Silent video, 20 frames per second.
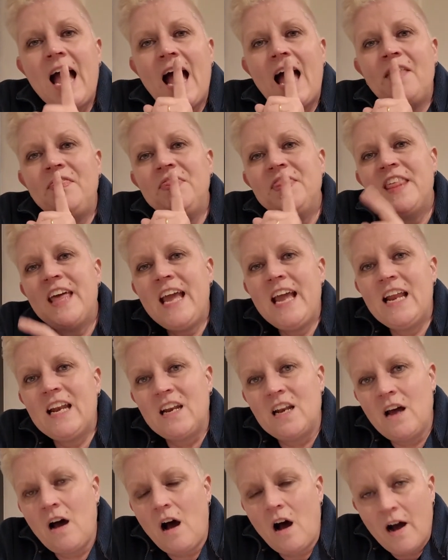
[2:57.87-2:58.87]
And
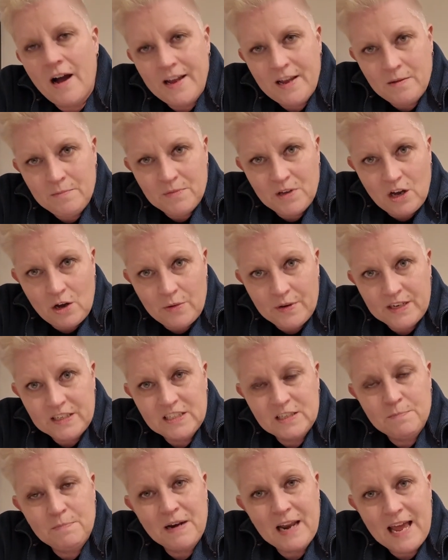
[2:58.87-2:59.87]
then I am going
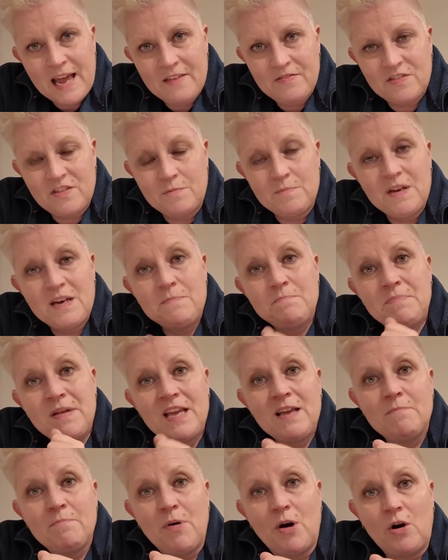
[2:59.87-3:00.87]
to plant them in
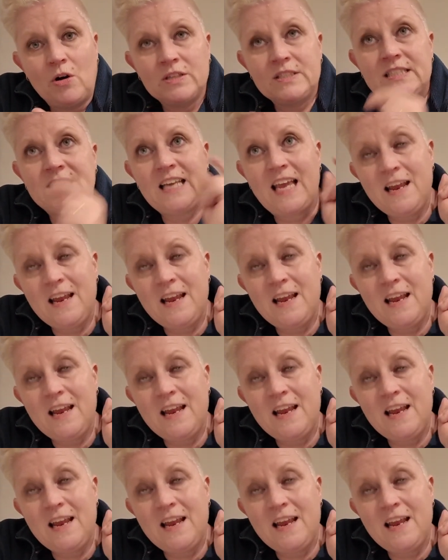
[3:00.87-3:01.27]
big pots